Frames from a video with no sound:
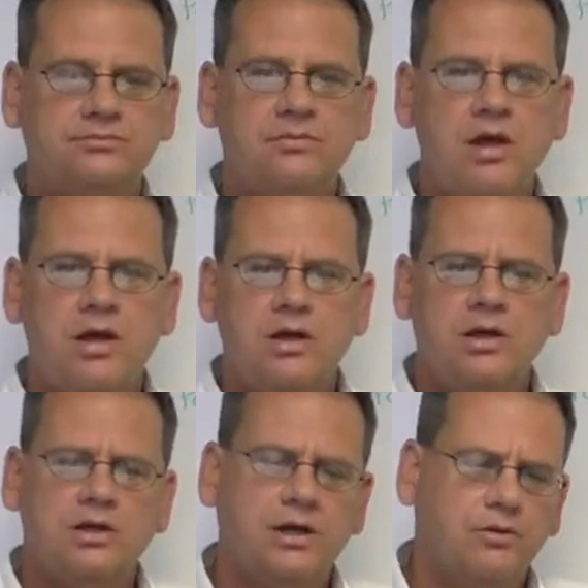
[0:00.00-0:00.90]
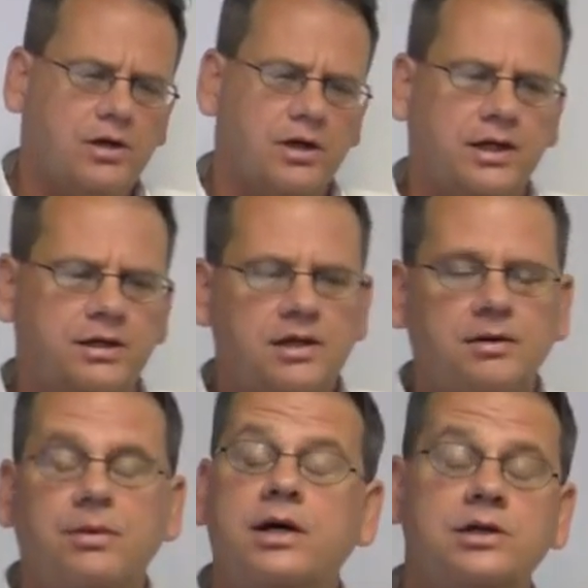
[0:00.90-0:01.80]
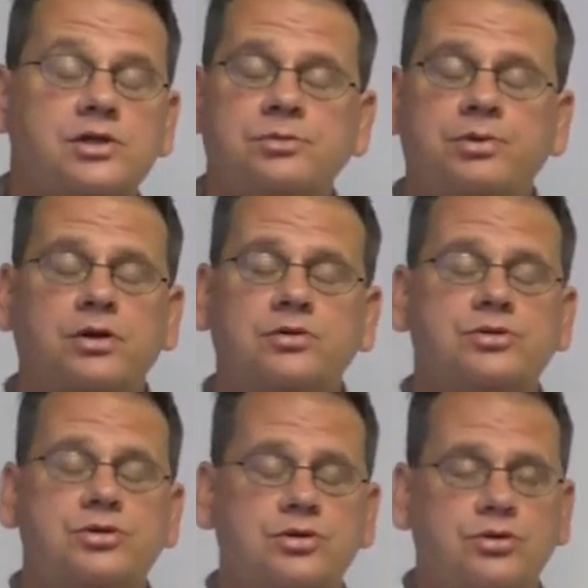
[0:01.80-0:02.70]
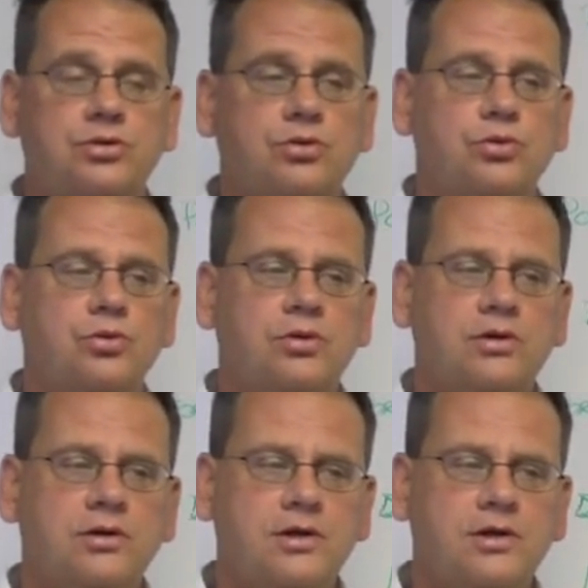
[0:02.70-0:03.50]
Recording Now, all right, am I supposed to,